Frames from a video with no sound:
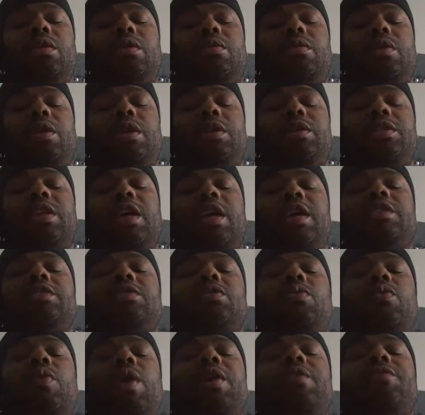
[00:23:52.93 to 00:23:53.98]
it takes
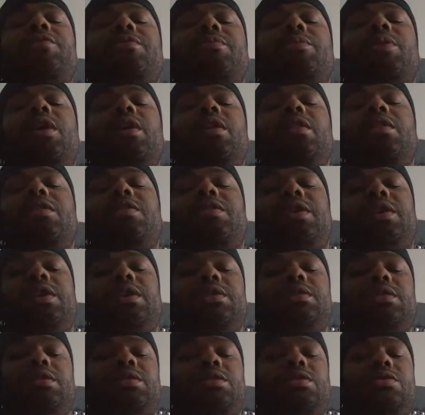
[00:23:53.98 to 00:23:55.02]
away from other
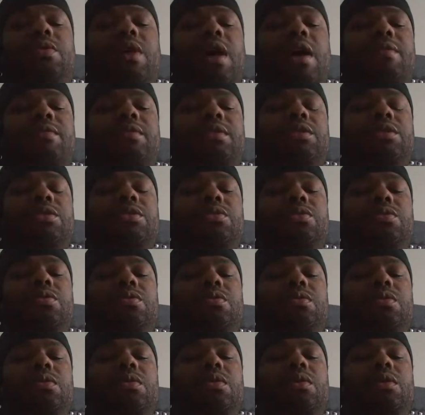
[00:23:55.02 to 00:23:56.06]
things that you have to do,
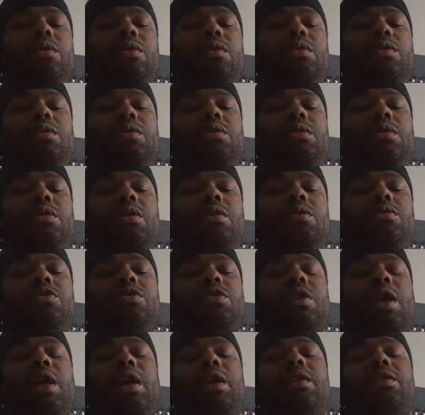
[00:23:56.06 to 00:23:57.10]

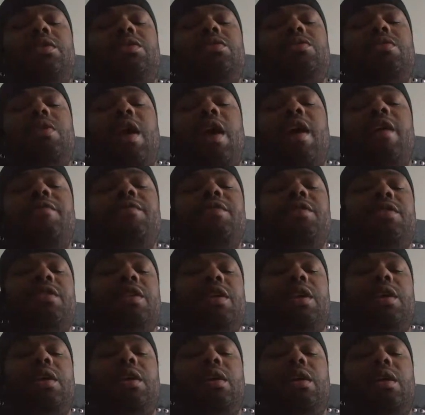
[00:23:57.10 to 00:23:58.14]
trying to do
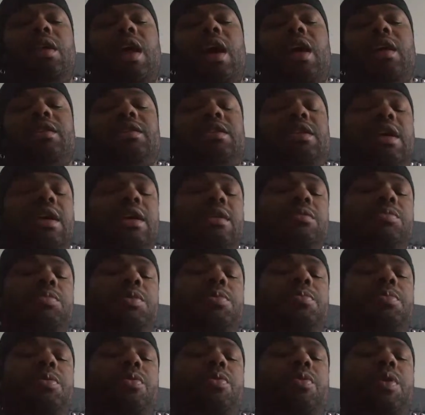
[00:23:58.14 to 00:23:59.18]
everything. A lot of times
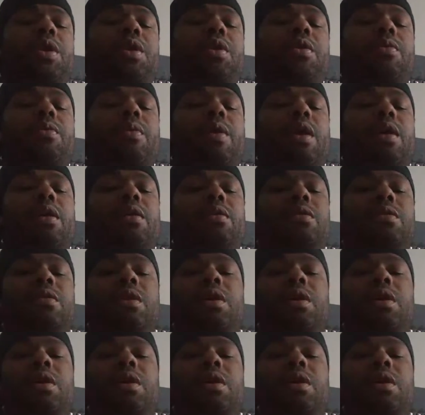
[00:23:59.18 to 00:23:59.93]
people running around